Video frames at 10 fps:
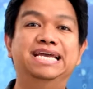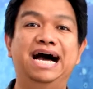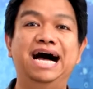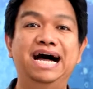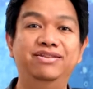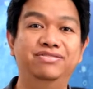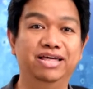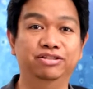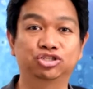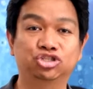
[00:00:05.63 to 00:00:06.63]
God
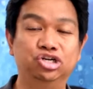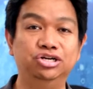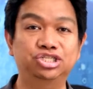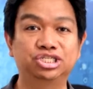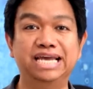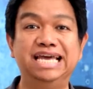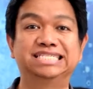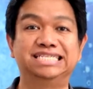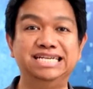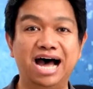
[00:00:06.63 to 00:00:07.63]
that the church
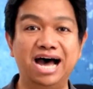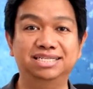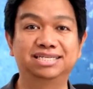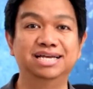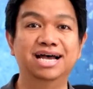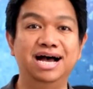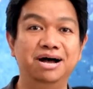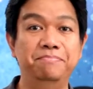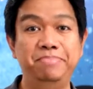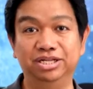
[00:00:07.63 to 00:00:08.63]
is not
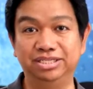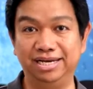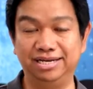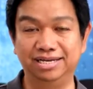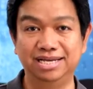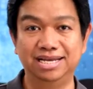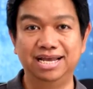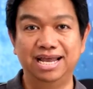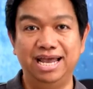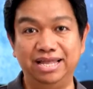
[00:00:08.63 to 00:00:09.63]
a building.
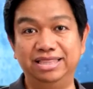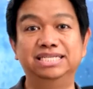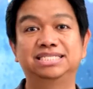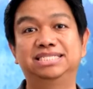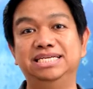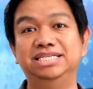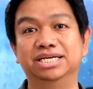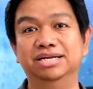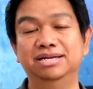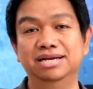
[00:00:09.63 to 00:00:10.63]
In this
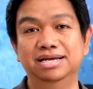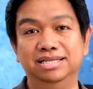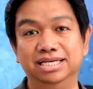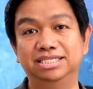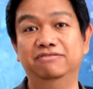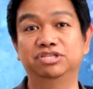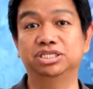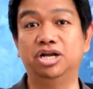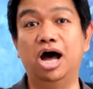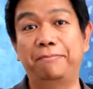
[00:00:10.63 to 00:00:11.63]
season, this gives
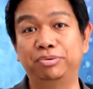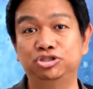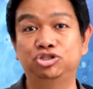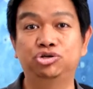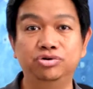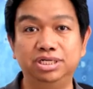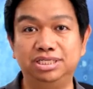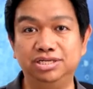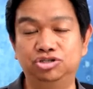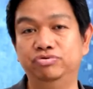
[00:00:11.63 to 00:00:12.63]
us an
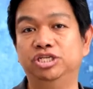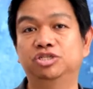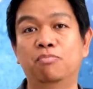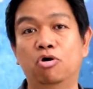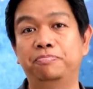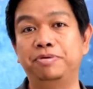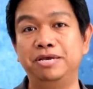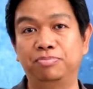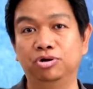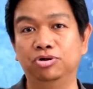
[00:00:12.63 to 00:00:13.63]
opportunity to reach more
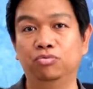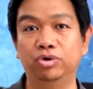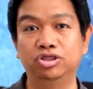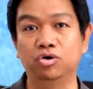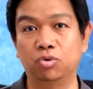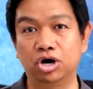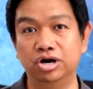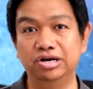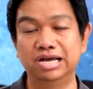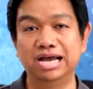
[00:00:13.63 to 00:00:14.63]
people with the
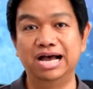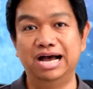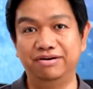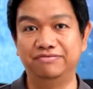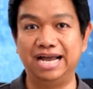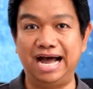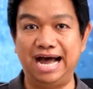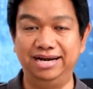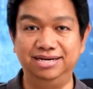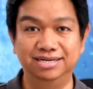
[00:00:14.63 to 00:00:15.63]
Word of God.